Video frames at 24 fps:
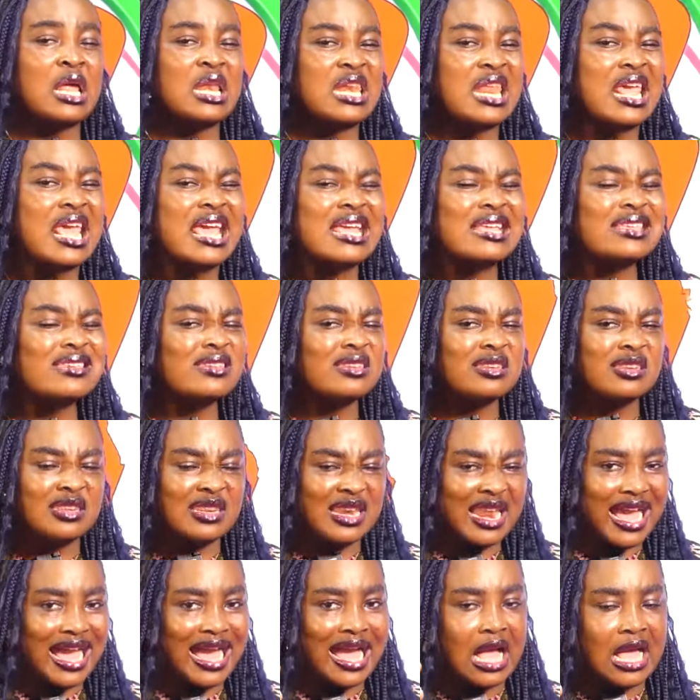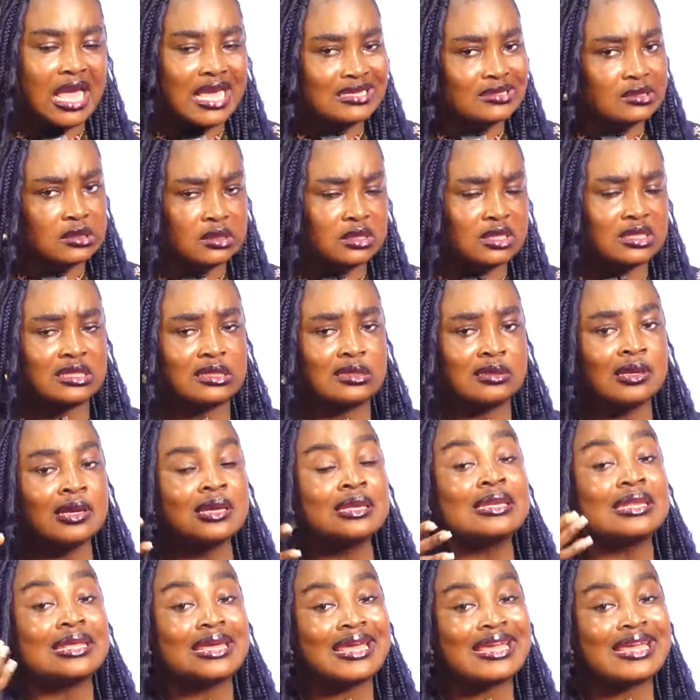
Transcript: ne hen na etuti ne